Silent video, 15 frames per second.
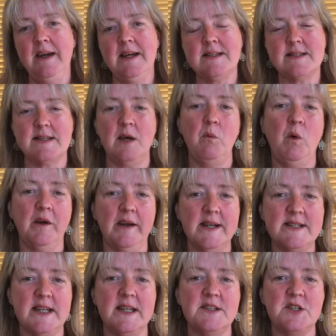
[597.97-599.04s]
So what I
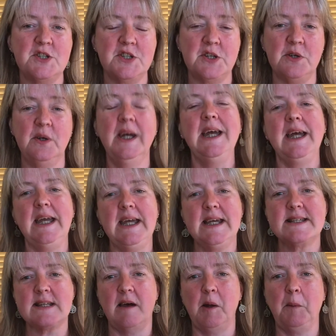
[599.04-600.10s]
tend to do
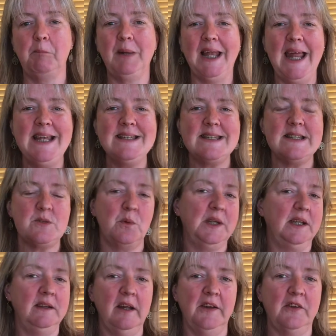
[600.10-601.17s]
is I'll blend it with
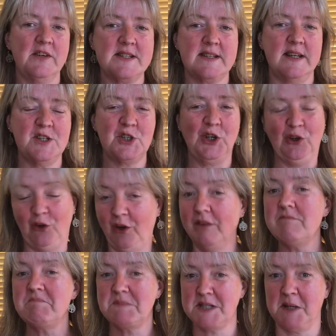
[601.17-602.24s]
another essential
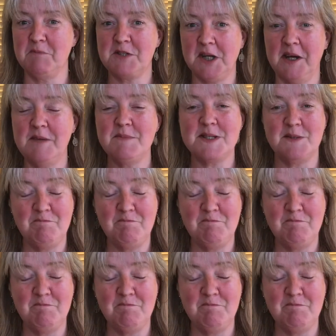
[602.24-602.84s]
oil, sometimes